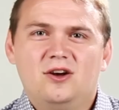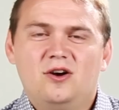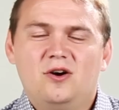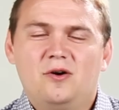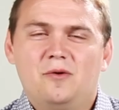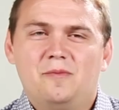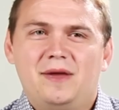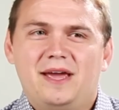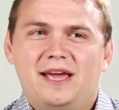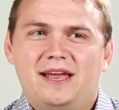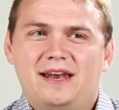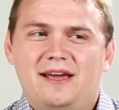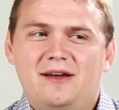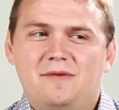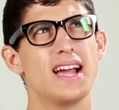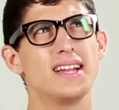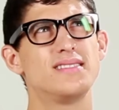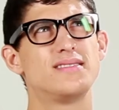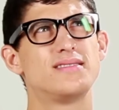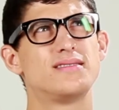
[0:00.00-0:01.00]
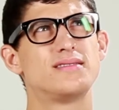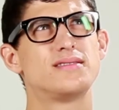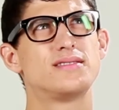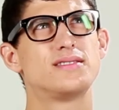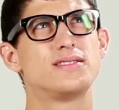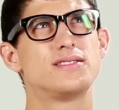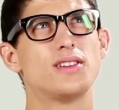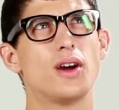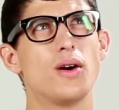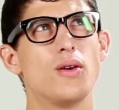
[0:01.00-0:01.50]
Oh man, I
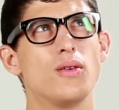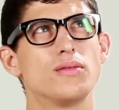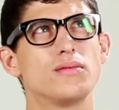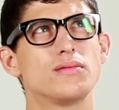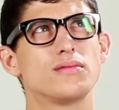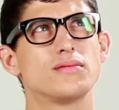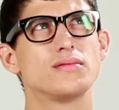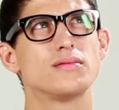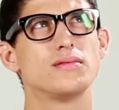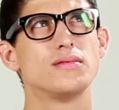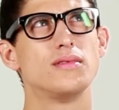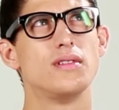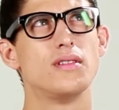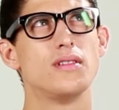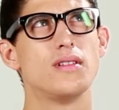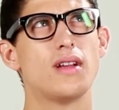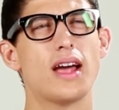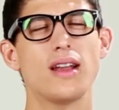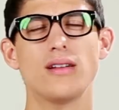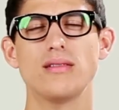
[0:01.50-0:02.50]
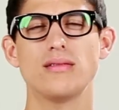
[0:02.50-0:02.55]
don't I